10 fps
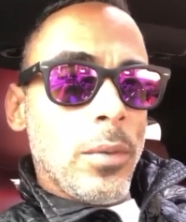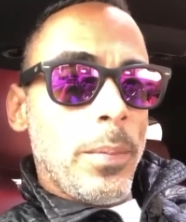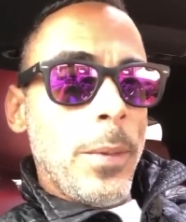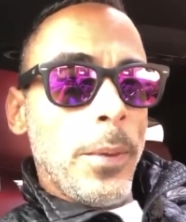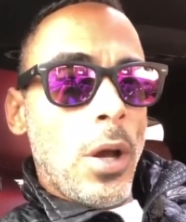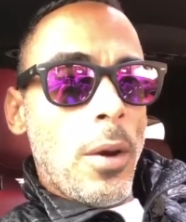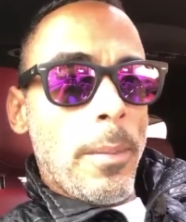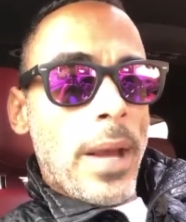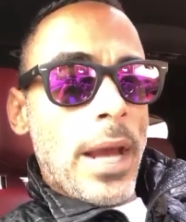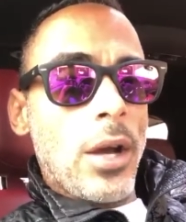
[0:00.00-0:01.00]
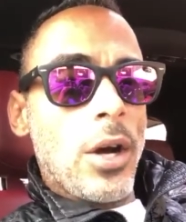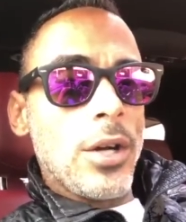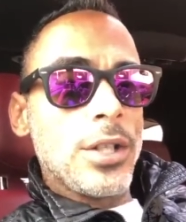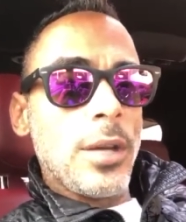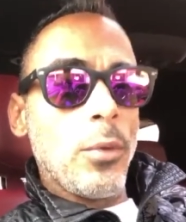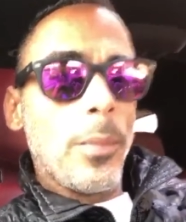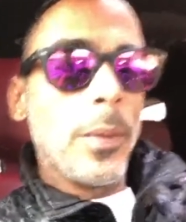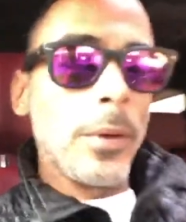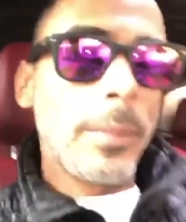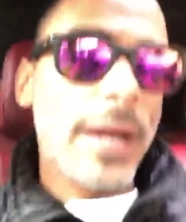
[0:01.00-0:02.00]
People aren't buying cars anymore.
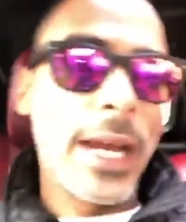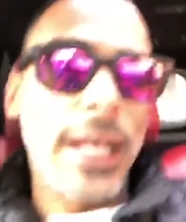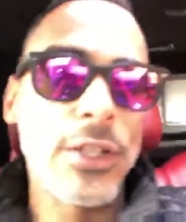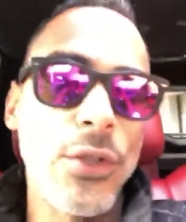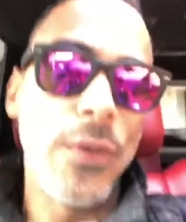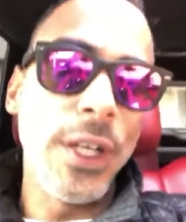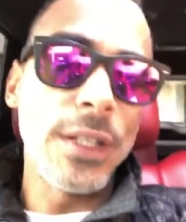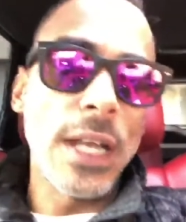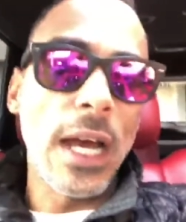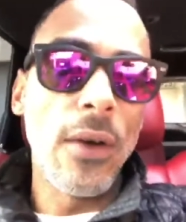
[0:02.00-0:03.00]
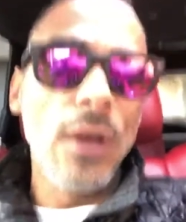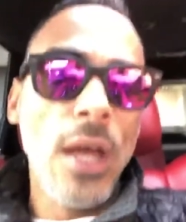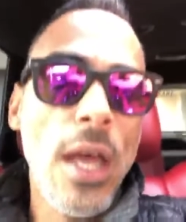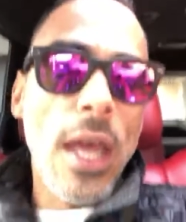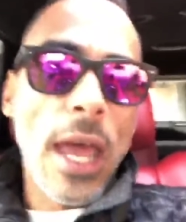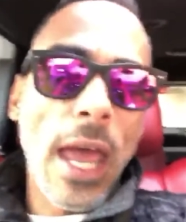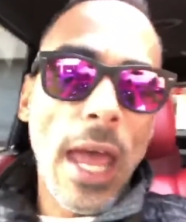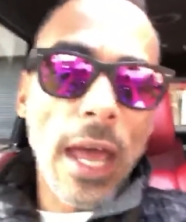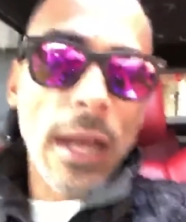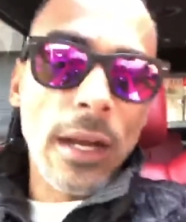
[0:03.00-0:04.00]
People are buying SUVs now,
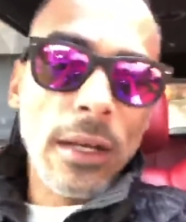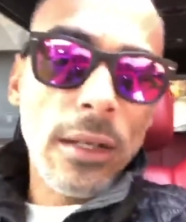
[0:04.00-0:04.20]
and